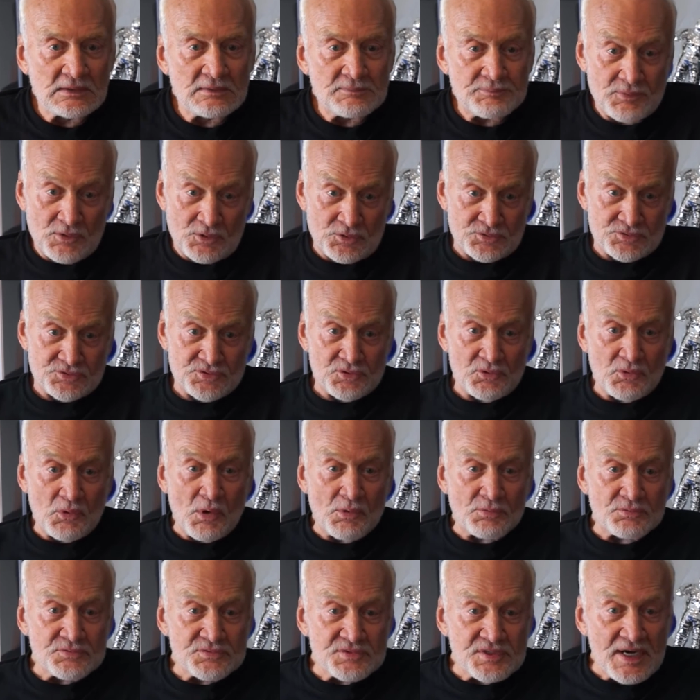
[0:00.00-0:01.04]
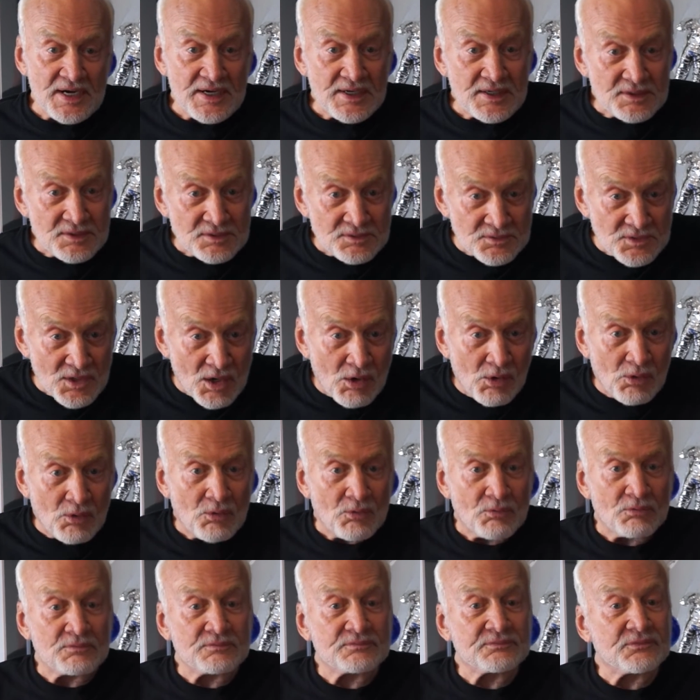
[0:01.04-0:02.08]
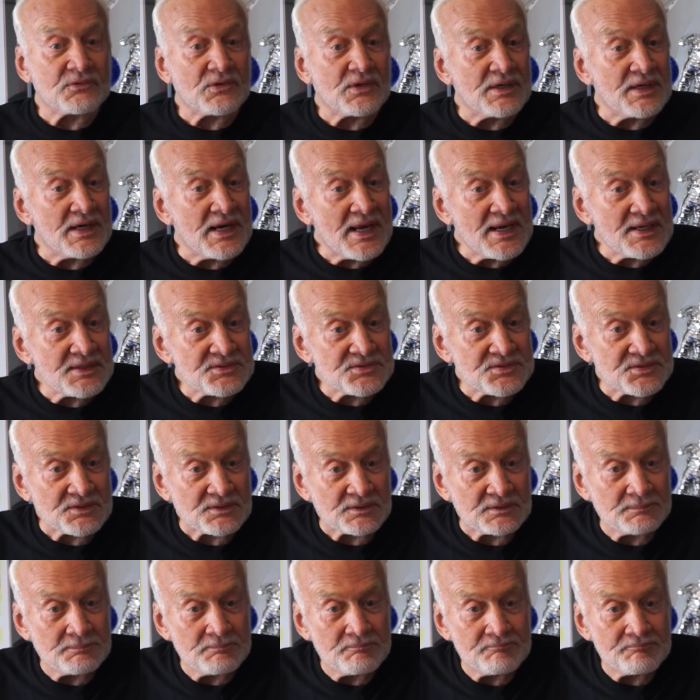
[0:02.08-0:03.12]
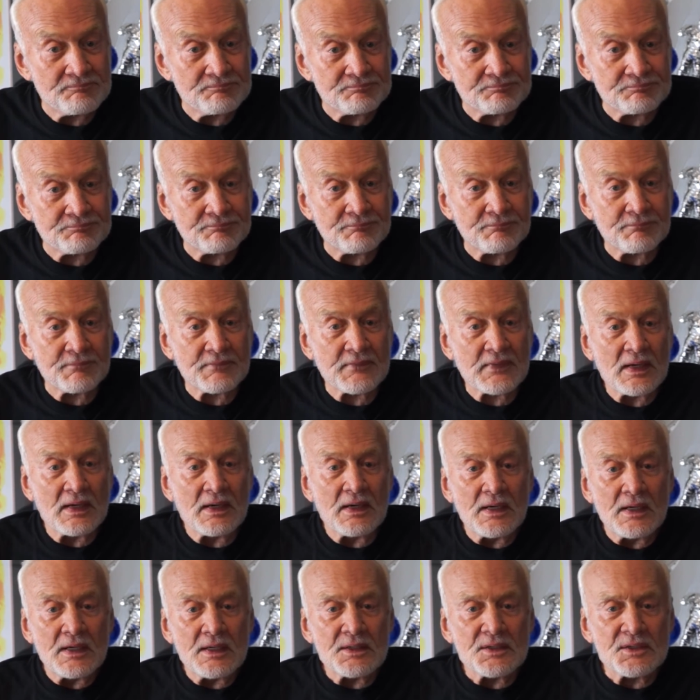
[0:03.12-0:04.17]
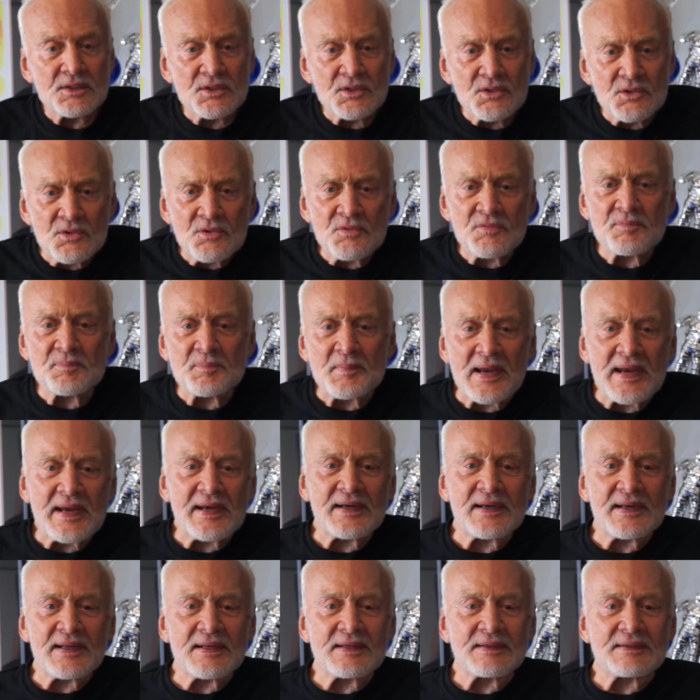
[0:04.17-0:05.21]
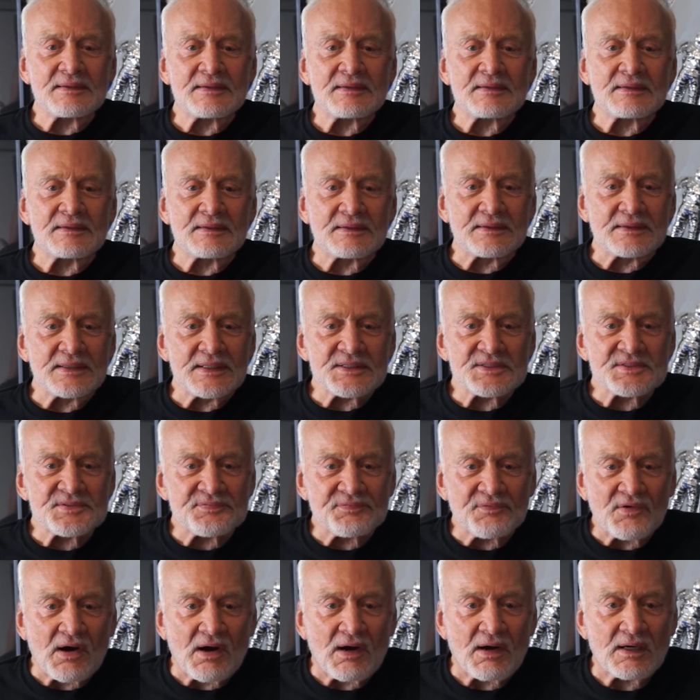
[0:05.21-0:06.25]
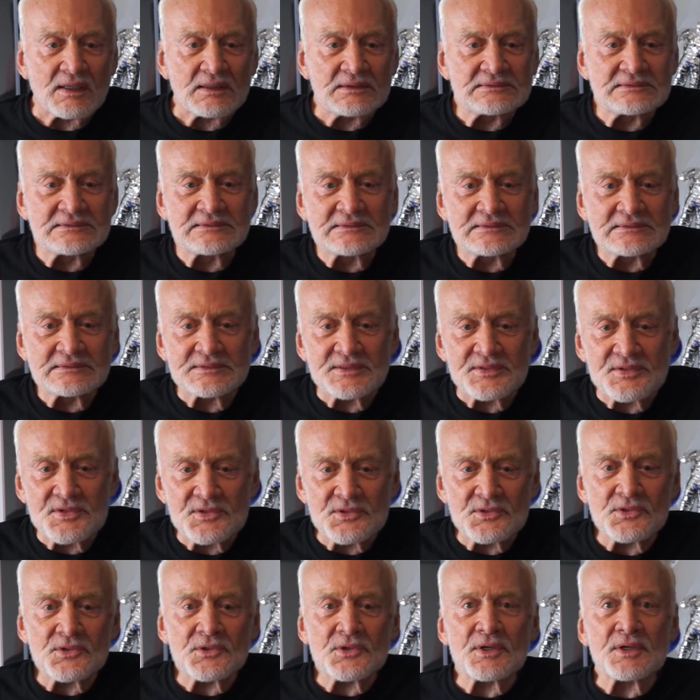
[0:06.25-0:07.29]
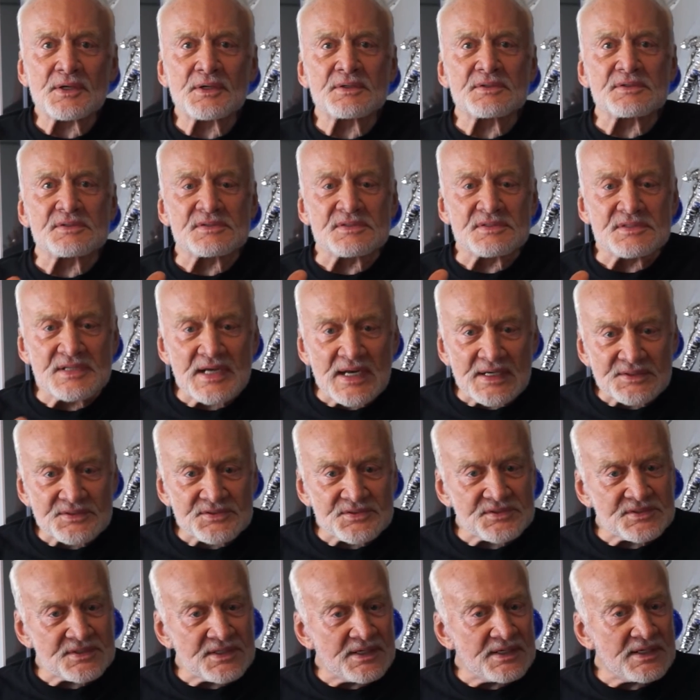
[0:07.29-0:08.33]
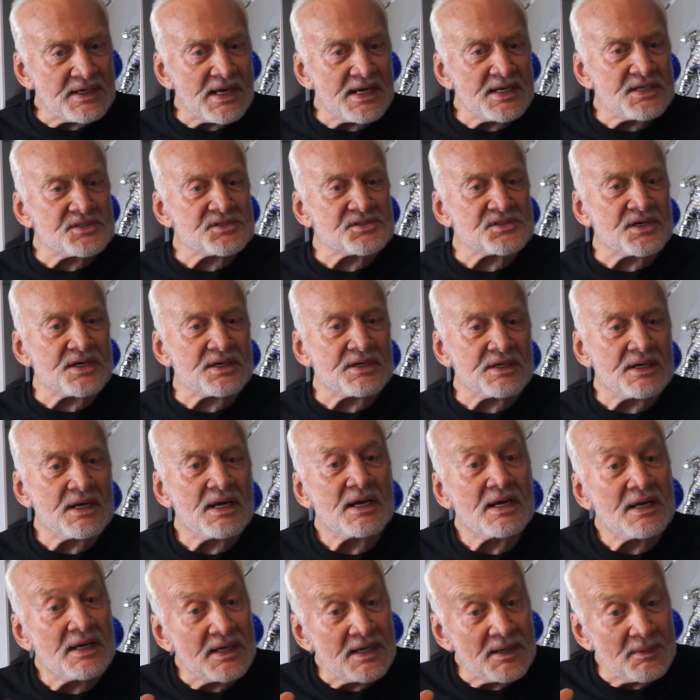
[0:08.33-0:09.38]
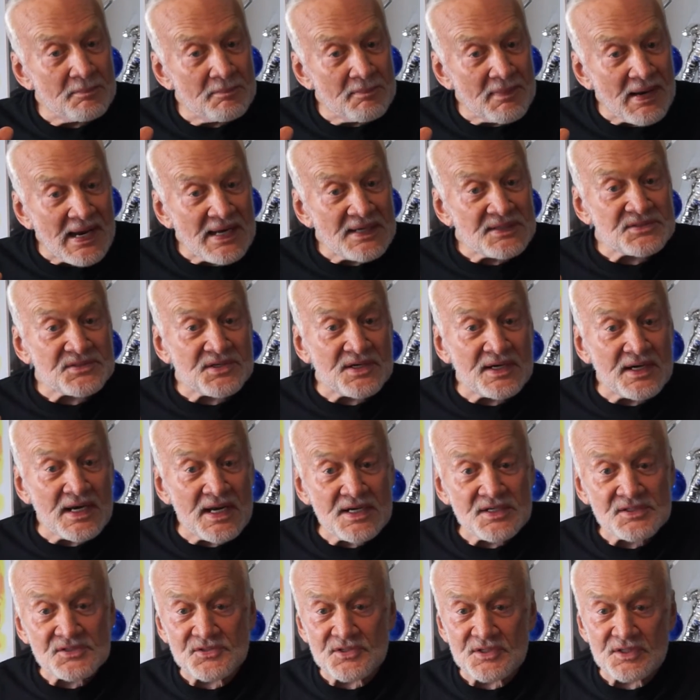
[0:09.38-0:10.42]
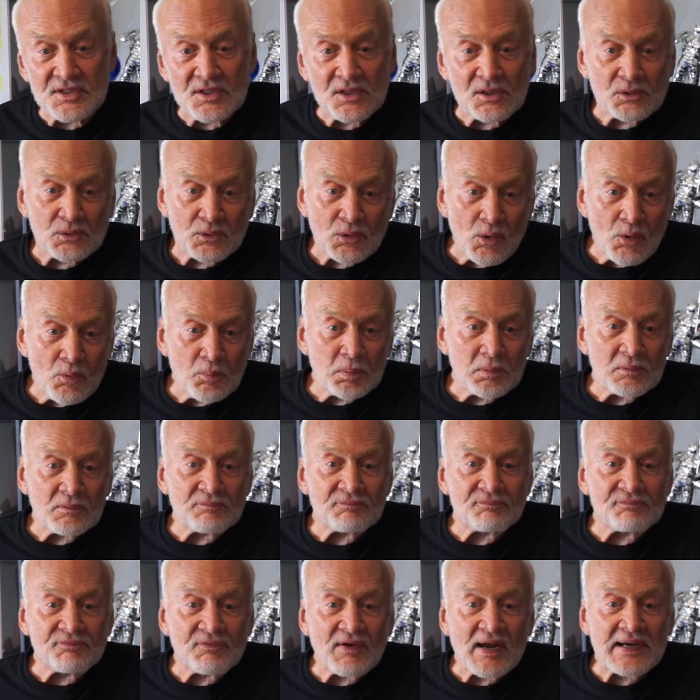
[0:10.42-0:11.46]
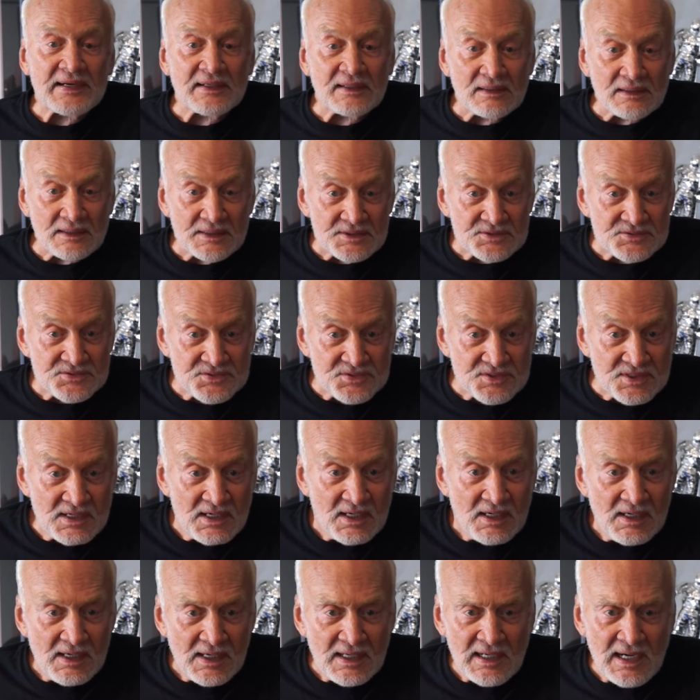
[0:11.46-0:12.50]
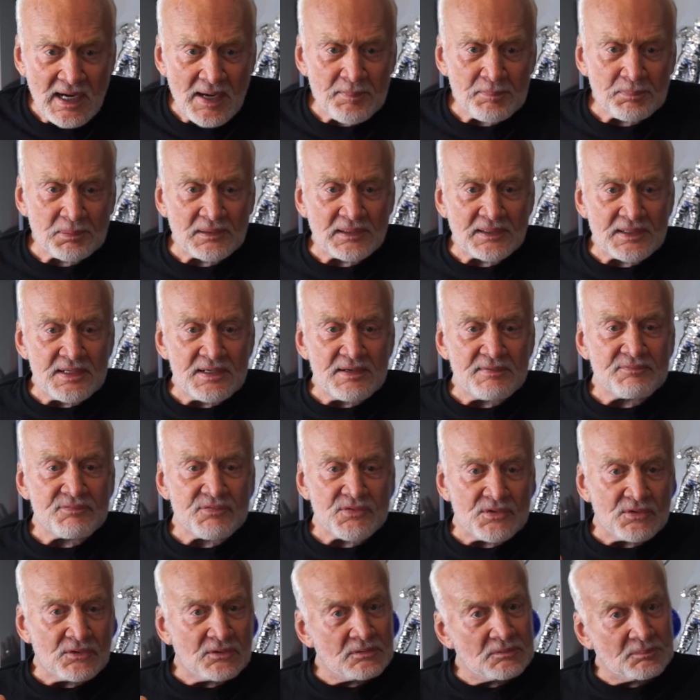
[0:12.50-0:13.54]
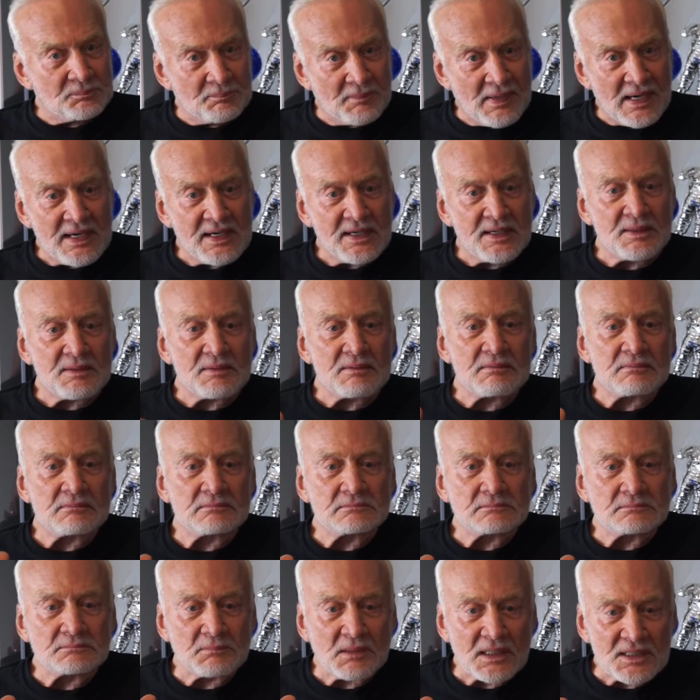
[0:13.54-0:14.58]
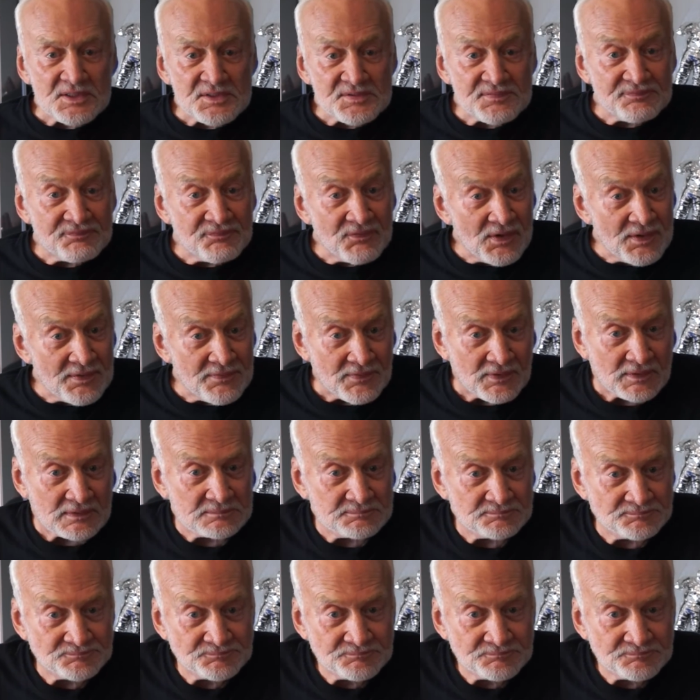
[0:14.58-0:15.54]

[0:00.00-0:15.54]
those who won't take no for an answer. You've made it this far. Your destination, imagination, global finalists, and I believe you'll make it much further.